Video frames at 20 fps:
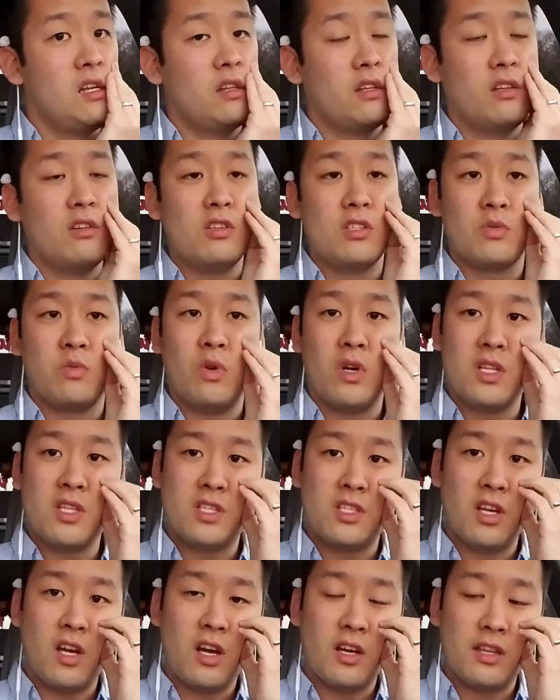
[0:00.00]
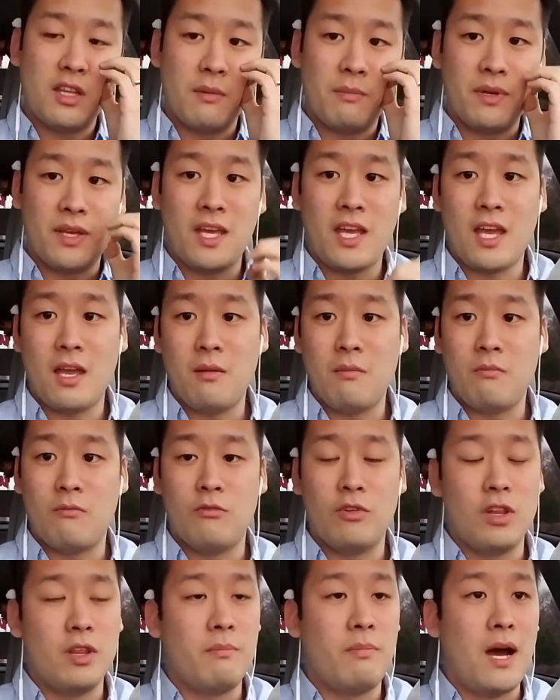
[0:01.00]
there was one song that became
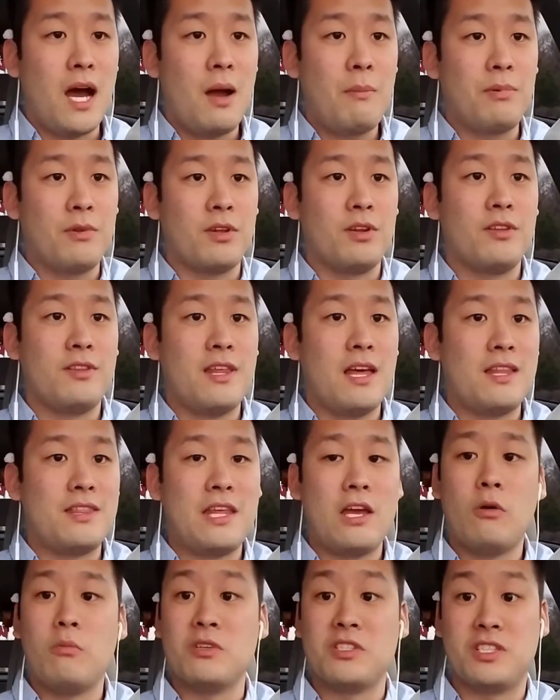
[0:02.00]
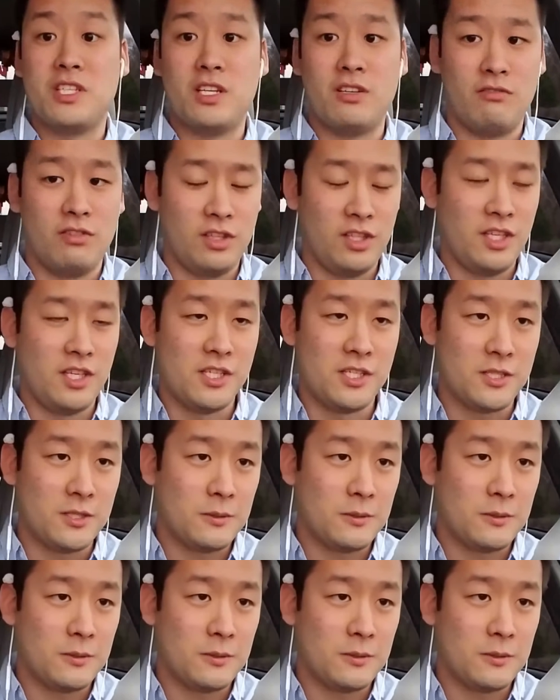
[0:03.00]
really popular that they almost didn't release.